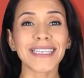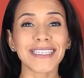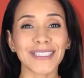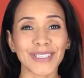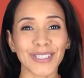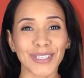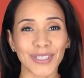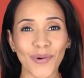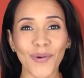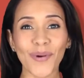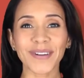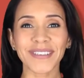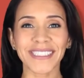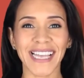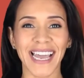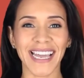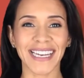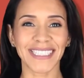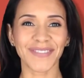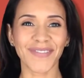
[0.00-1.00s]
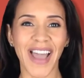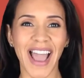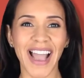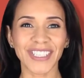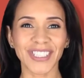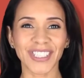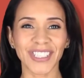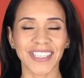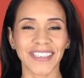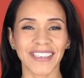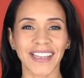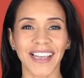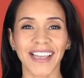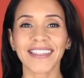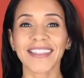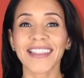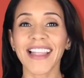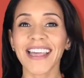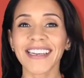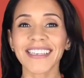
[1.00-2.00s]
is your satisfaction.
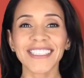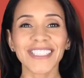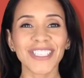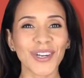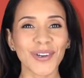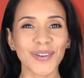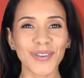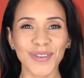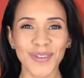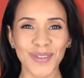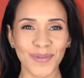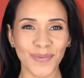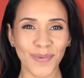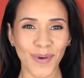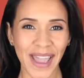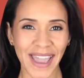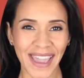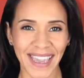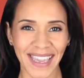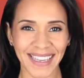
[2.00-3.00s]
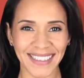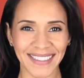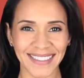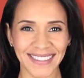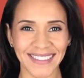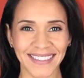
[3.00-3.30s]
Let us show you the way.